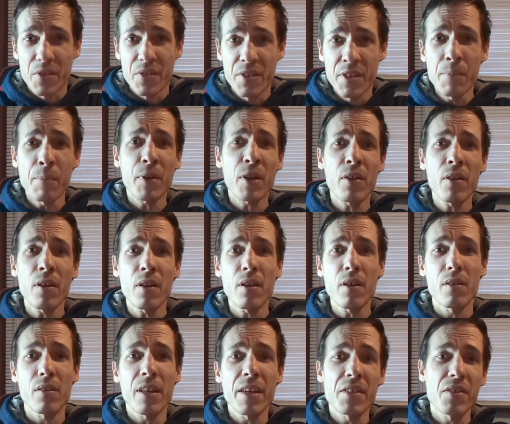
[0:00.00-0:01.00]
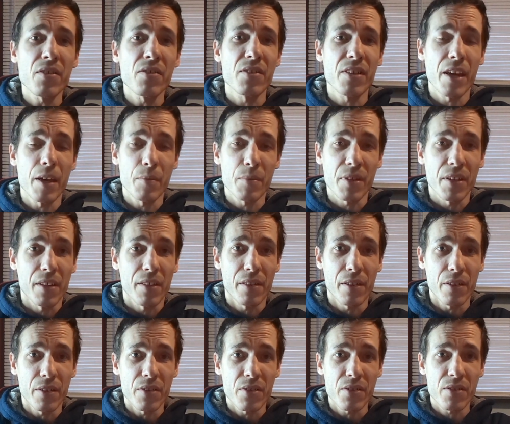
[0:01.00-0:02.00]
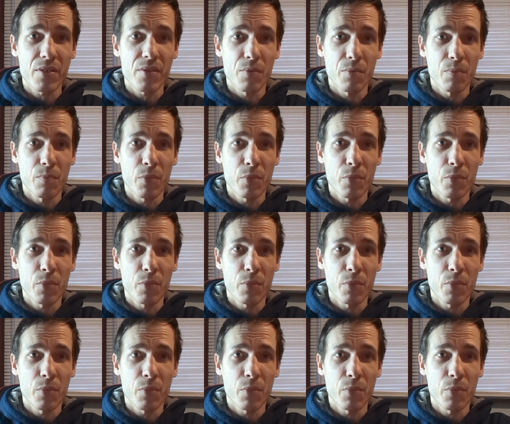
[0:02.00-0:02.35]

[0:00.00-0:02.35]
Typically, licensed games like this